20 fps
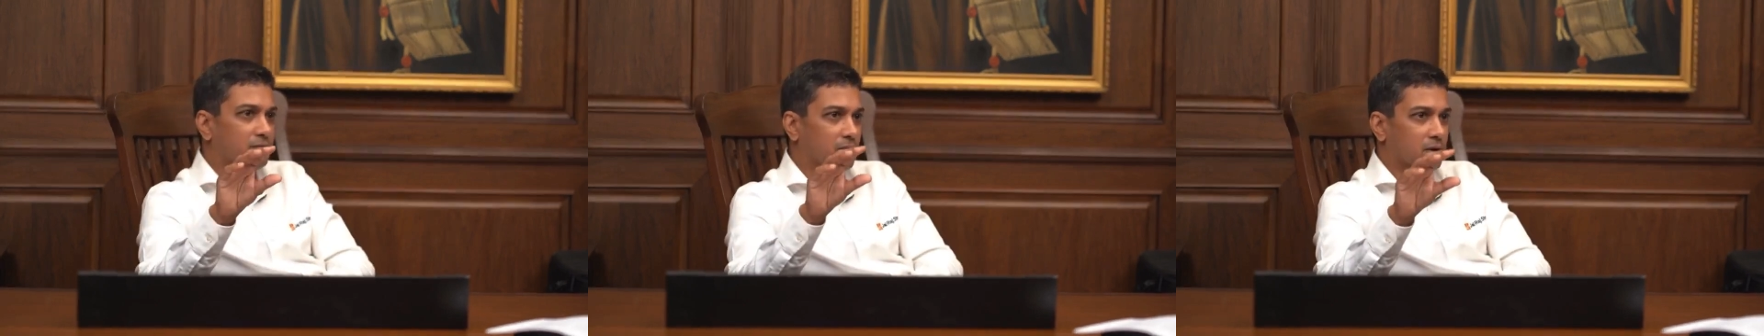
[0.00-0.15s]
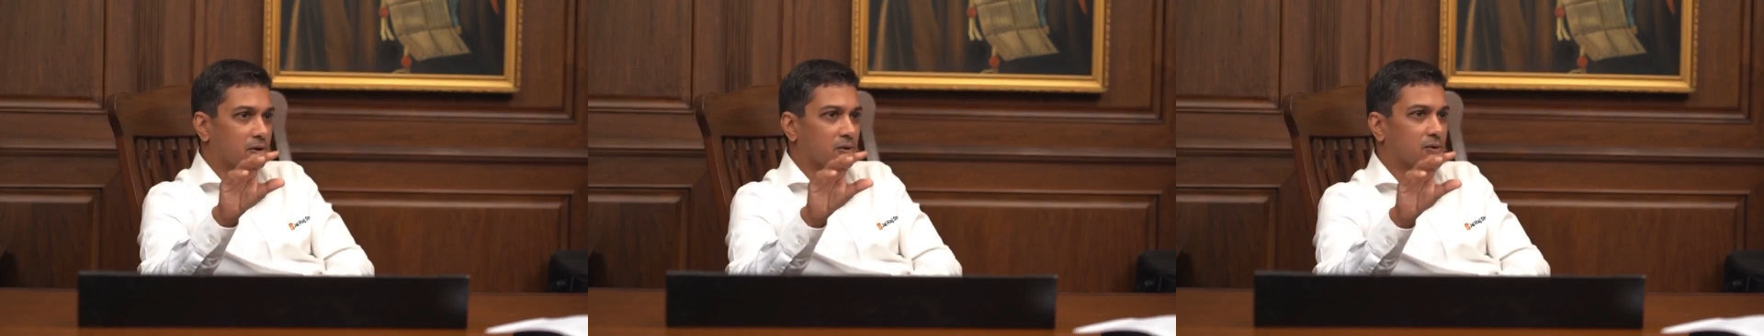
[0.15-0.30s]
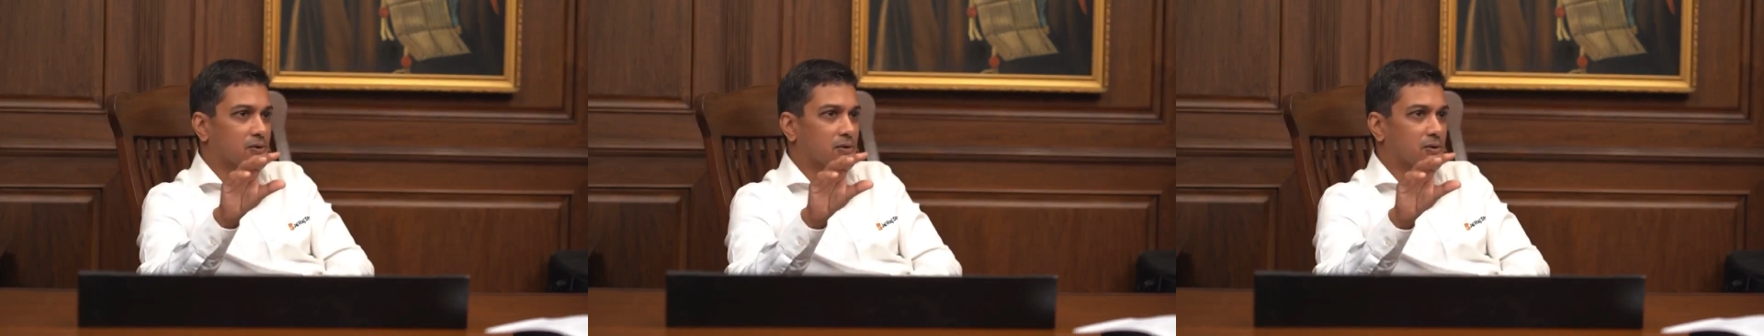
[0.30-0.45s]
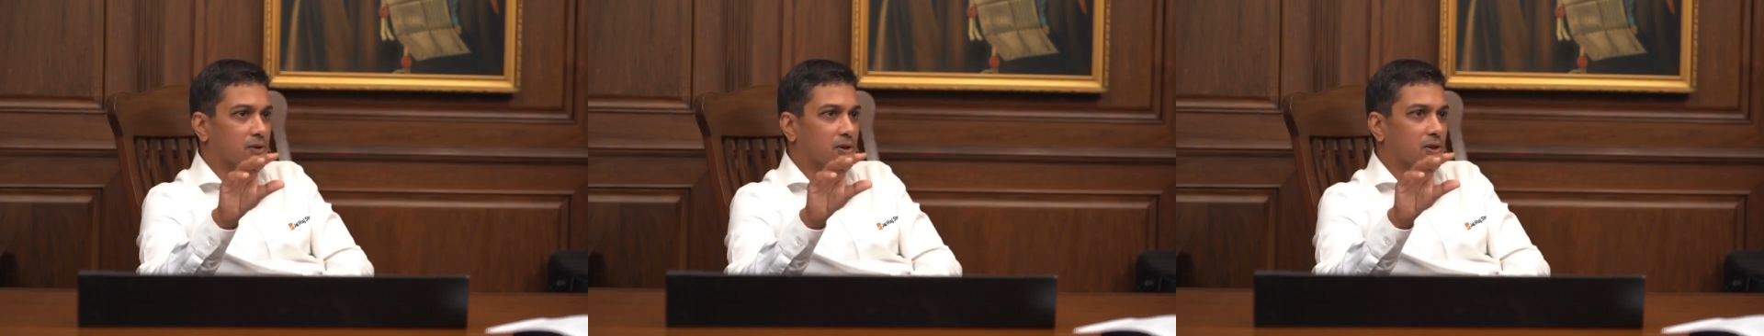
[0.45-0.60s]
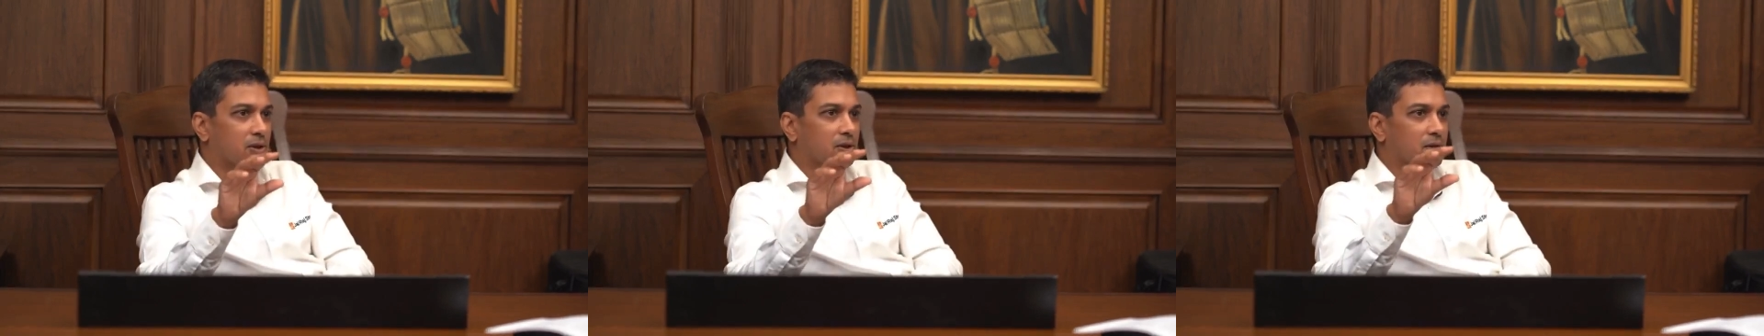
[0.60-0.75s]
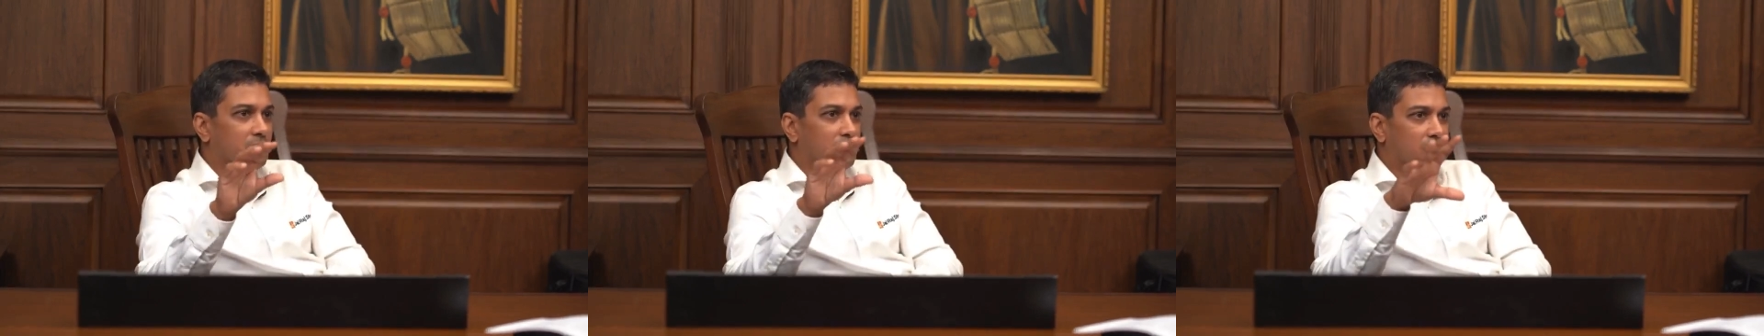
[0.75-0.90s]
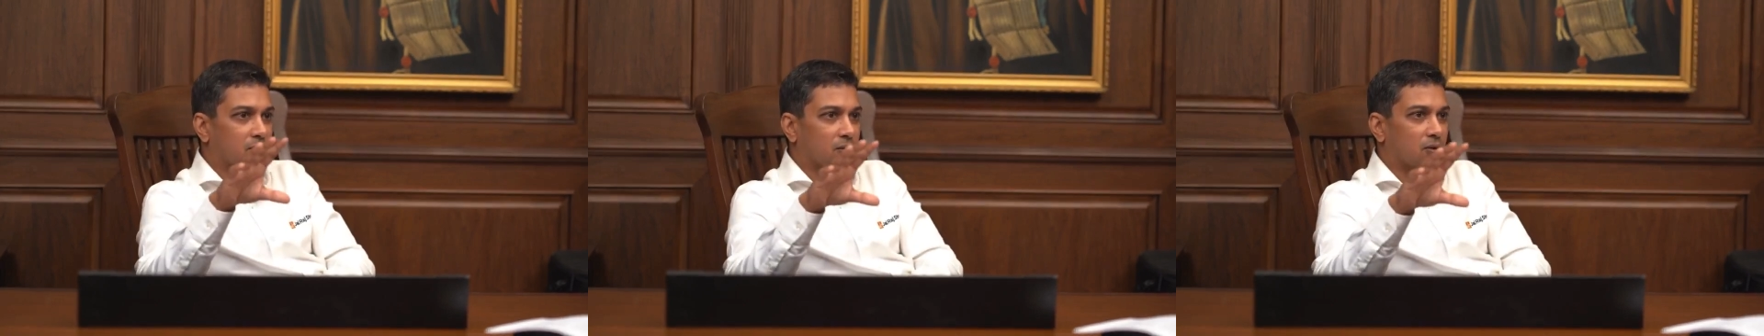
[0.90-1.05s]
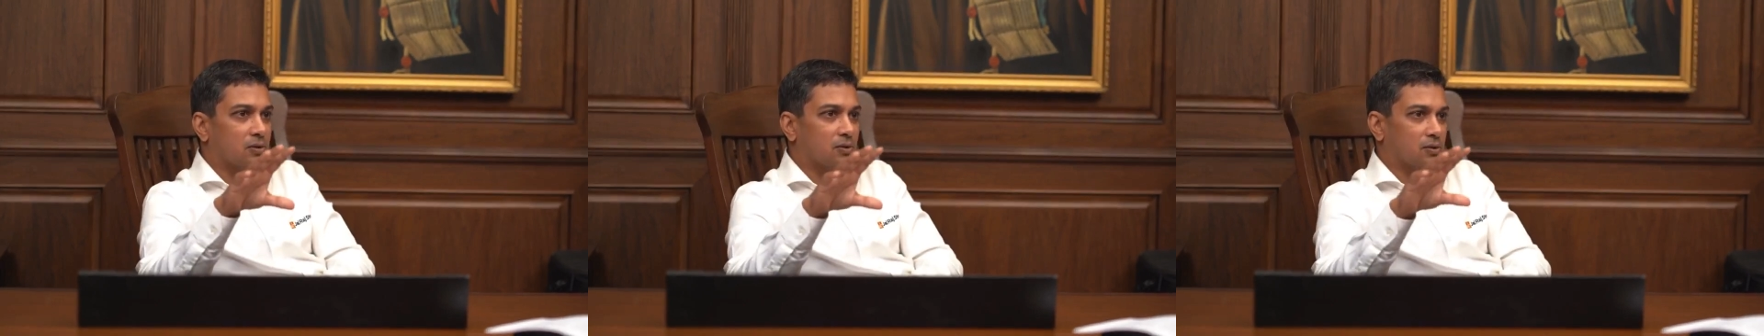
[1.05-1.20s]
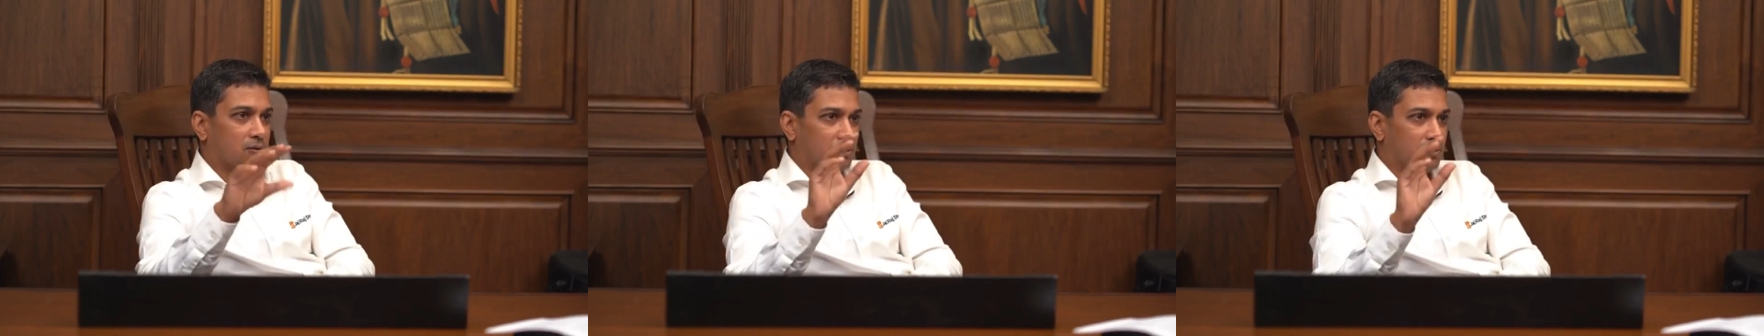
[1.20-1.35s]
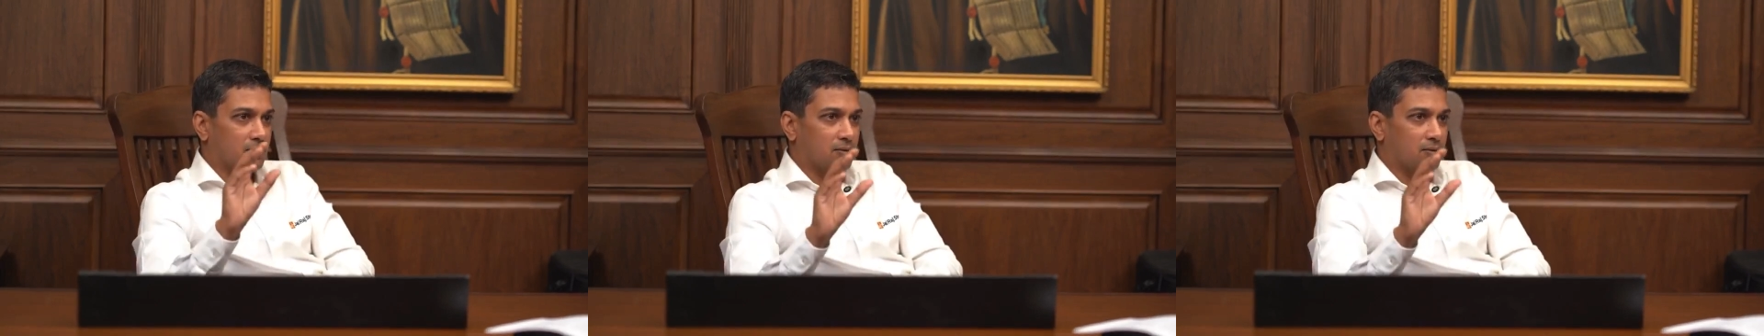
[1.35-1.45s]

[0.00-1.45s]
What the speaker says: for you. Right. So